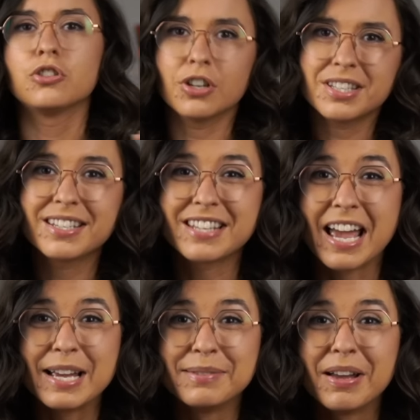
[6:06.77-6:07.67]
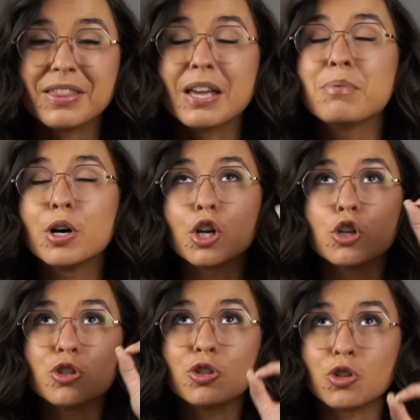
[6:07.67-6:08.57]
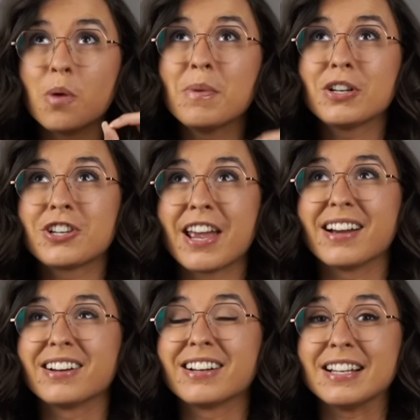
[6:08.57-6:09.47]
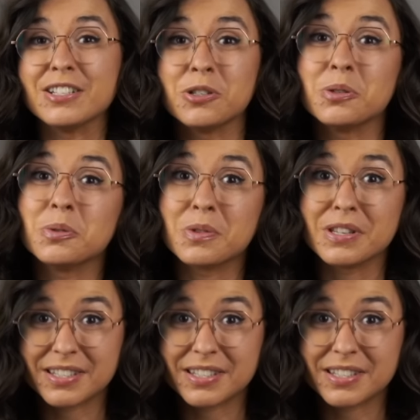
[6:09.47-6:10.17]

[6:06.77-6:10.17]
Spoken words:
Just the same, they put so much care into the